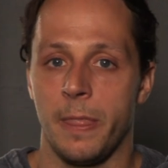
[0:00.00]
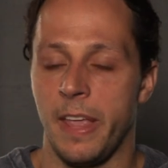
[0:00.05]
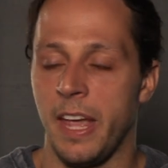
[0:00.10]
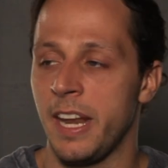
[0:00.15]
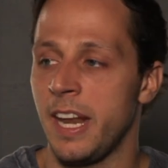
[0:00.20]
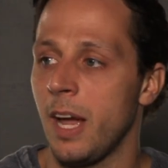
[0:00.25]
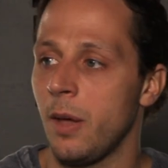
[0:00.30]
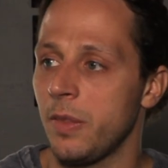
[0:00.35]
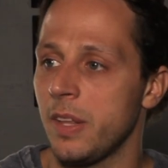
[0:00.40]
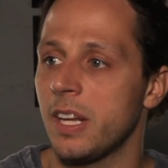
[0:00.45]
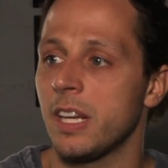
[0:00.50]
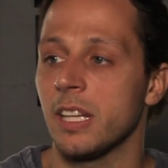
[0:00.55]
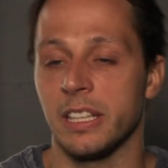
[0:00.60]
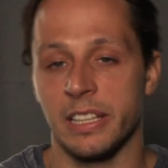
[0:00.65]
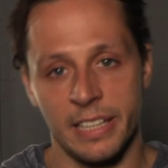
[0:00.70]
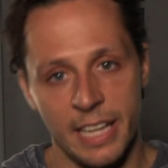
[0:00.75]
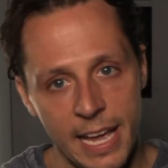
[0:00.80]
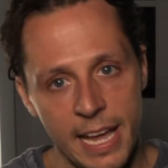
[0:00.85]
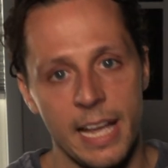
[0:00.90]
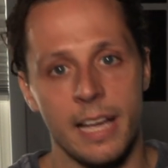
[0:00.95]
and how they could
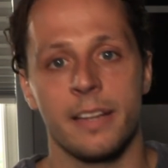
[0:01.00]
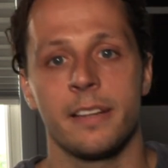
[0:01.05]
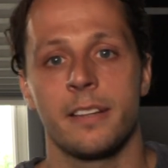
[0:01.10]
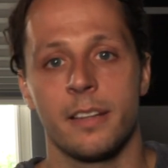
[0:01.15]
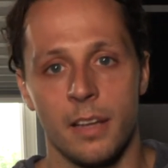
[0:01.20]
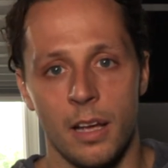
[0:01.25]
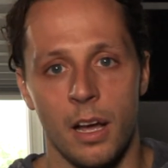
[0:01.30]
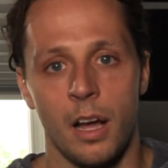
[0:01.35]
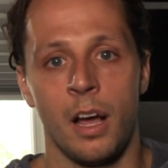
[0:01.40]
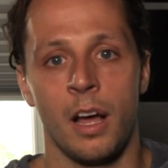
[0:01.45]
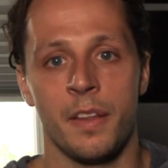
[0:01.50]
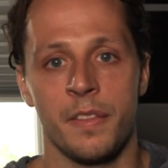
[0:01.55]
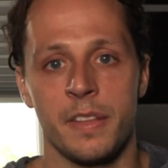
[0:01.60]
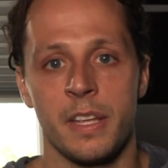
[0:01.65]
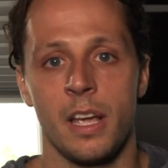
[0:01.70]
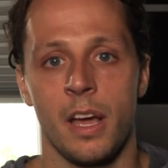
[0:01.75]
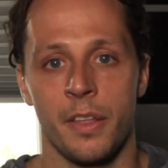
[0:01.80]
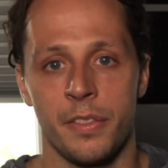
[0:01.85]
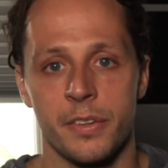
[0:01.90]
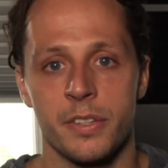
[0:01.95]
land on the
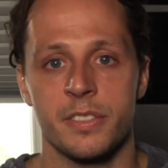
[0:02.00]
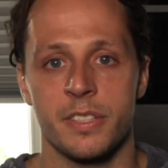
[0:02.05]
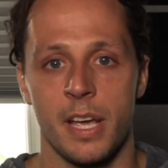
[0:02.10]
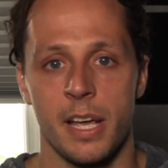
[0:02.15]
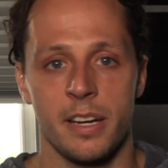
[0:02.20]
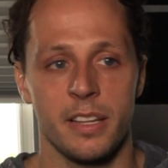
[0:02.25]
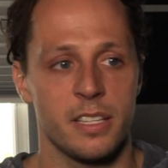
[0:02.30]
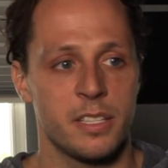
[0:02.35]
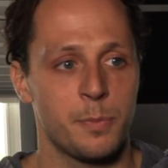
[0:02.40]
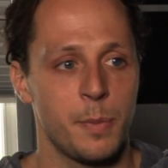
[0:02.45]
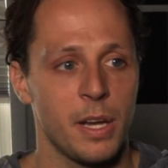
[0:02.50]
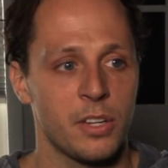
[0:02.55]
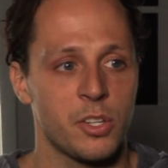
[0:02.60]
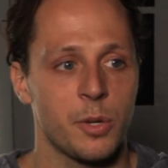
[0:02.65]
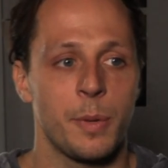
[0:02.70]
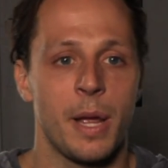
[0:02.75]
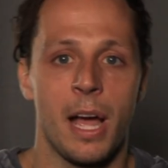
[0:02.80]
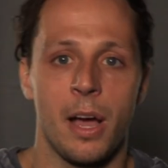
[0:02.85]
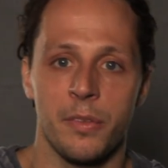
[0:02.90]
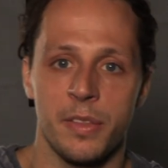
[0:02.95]
other side of the spectrum,
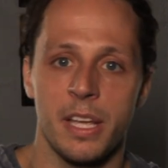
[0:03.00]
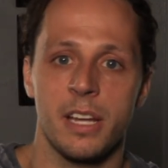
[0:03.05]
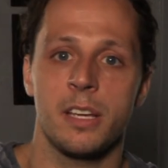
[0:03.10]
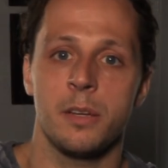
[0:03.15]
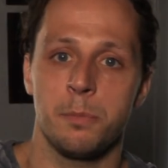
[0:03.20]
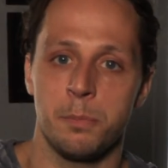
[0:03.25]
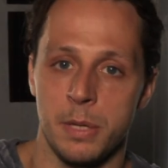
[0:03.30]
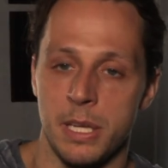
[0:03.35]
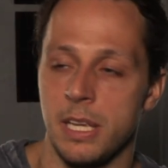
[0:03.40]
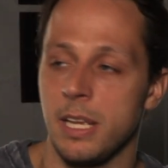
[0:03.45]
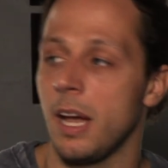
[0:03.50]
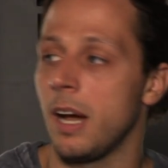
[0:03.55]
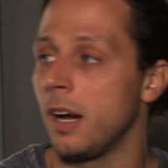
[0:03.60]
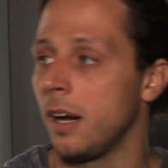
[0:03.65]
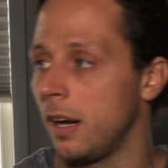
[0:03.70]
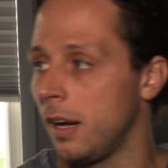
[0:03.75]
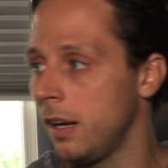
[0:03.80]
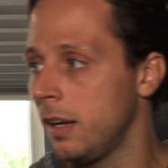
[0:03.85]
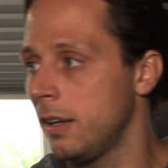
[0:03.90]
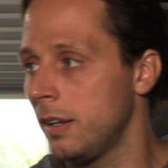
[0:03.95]
how they could be
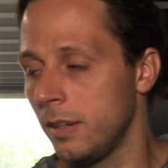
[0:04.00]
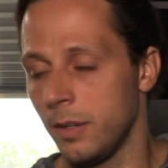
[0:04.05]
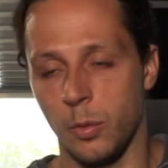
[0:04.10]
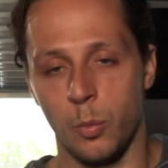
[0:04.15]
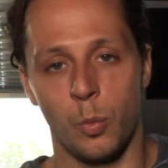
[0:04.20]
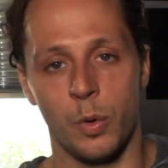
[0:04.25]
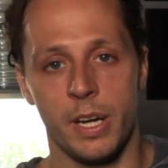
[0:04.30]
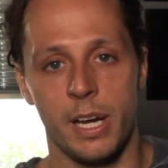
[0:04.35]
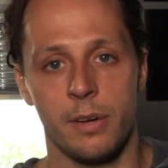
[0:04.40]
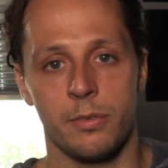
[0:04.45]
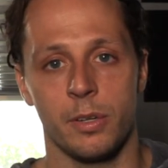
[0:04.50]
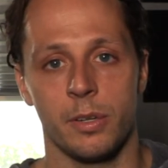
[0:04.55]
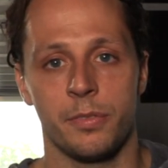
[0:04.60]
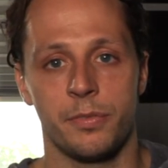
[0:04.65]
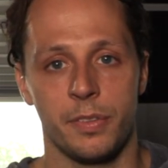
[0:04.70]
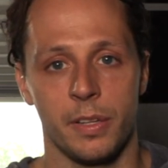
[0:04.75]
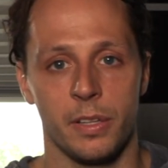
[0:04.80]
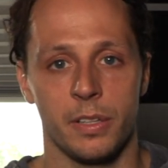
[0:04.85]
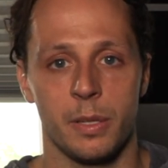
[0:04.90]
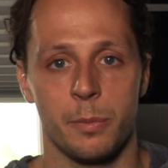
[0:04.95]
a whatever,
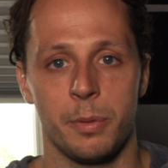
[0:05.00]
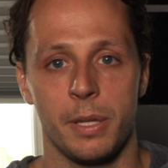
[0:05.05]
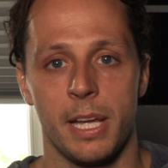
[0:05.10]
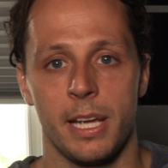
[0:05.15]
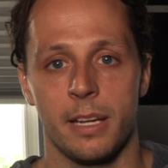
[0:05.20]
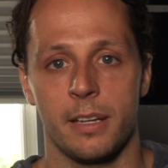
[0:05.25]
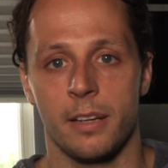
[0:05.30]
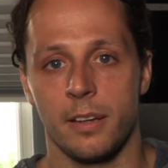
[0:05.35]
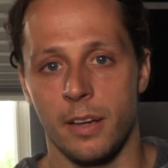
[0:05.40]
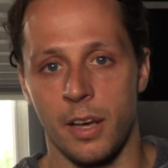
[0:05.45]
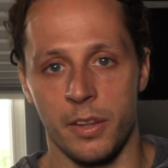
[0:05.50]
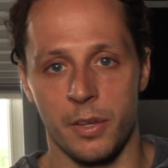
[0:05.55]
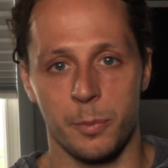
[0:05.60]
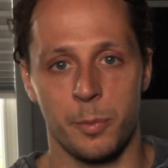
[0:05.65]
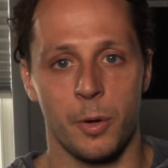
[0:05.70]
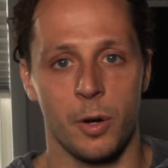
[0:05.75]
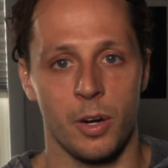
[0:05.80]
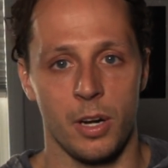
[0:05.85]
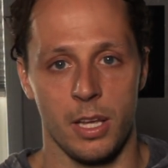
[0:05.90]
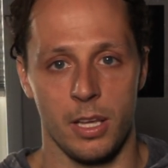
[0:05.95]
fill in the blank, other
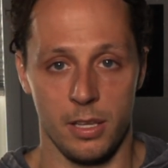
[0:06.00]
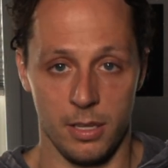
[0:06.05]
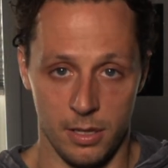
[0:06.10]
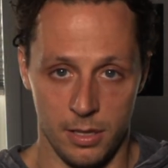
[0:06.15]
party.